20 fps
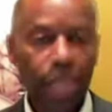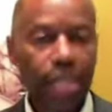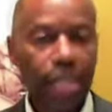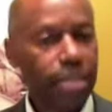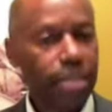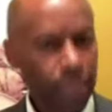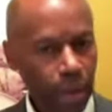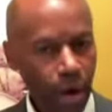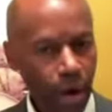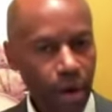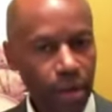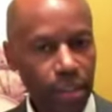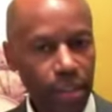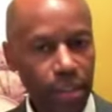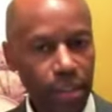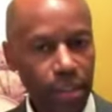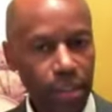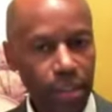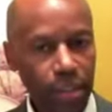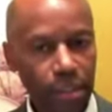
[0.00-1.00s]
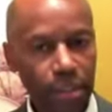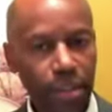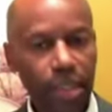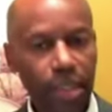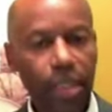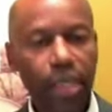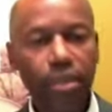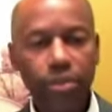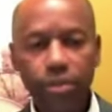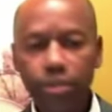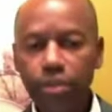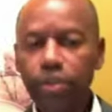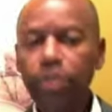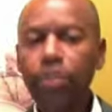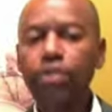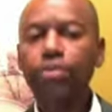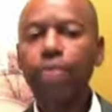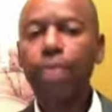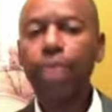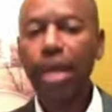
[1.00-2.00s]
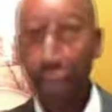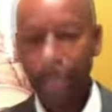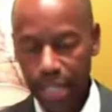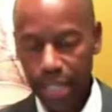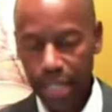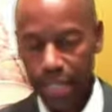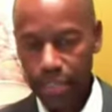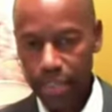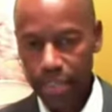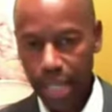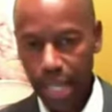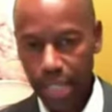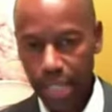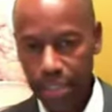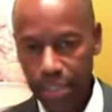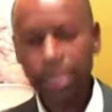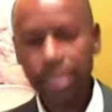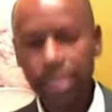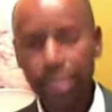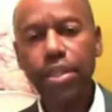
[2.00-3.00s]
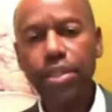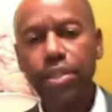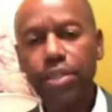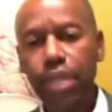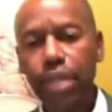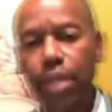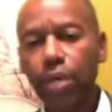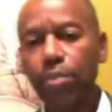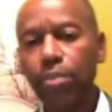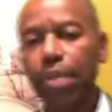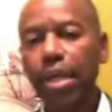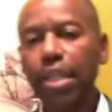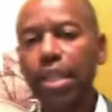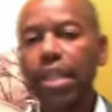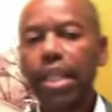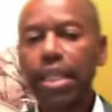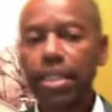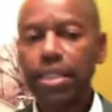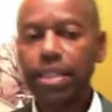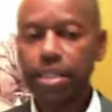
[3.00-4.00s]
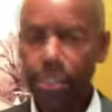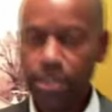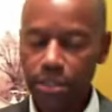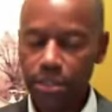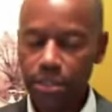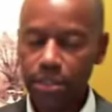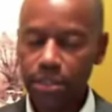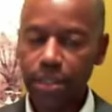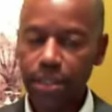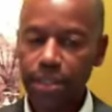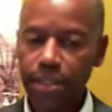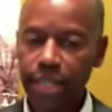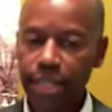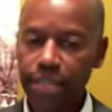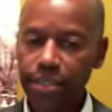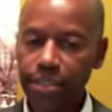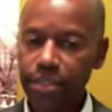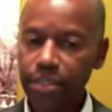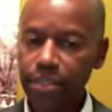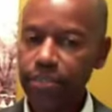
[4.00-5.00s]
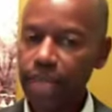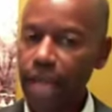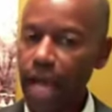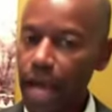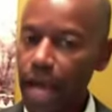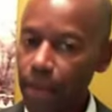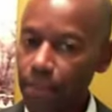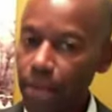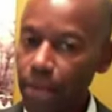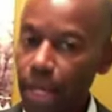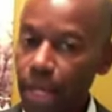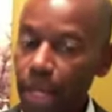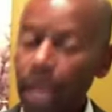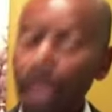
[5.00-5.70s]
It's an honor to introduce my next guest. He's a gentleman that's stood the test of time.